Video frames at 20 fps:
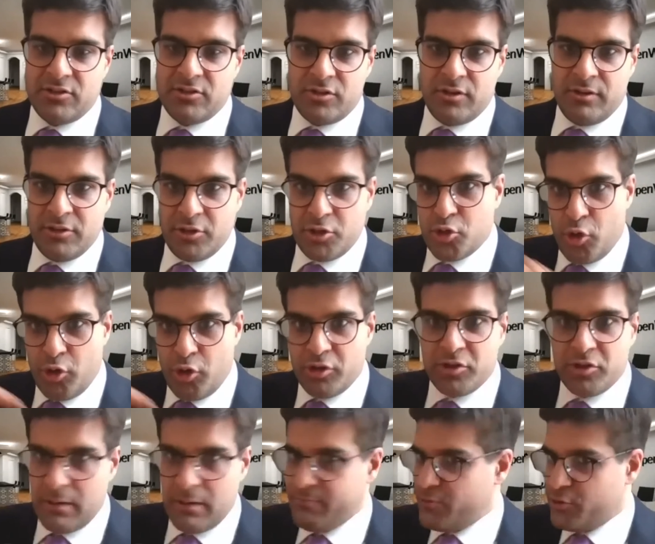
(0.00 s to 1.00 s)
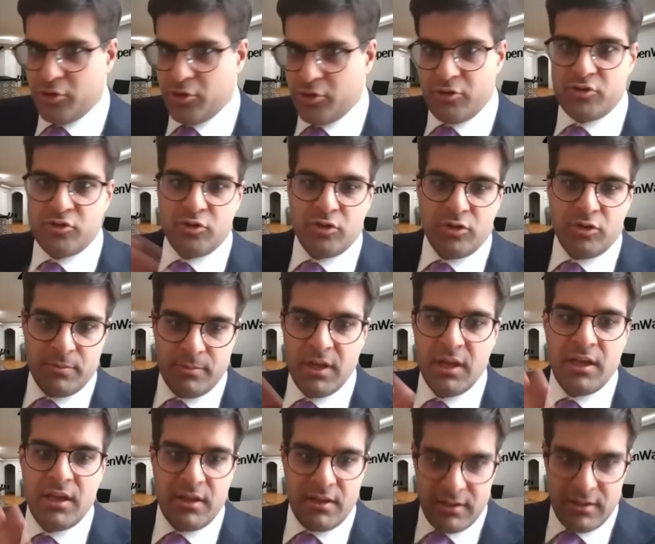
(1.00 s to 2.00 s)
So in the short for sure, Zoom
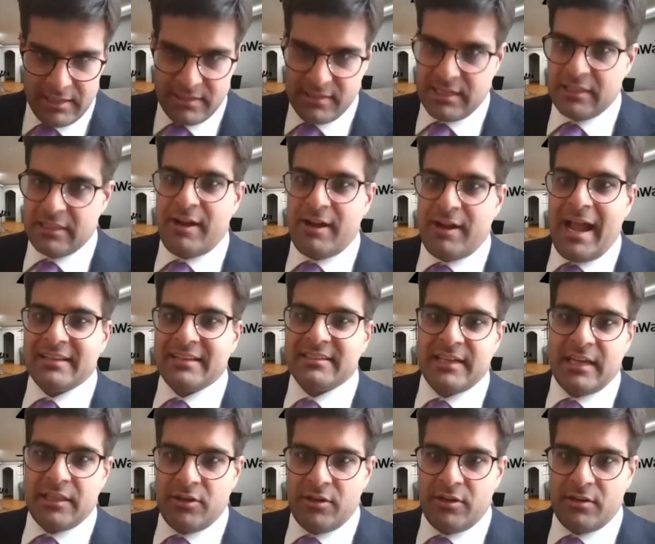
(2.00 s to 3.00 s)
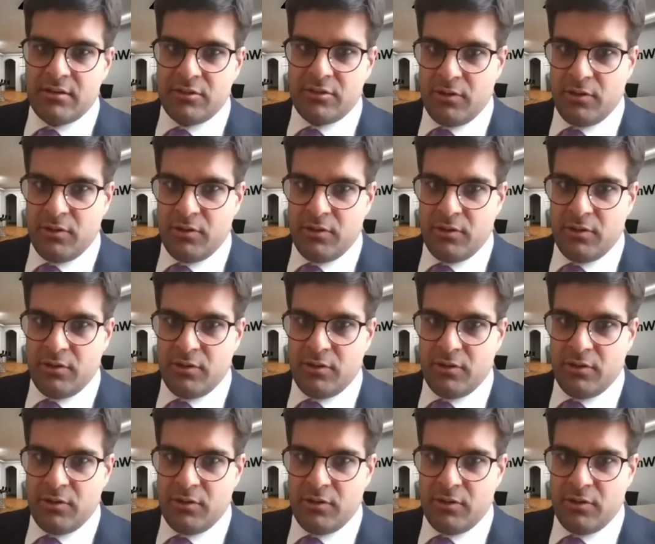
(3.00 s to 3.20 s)
needs to act together,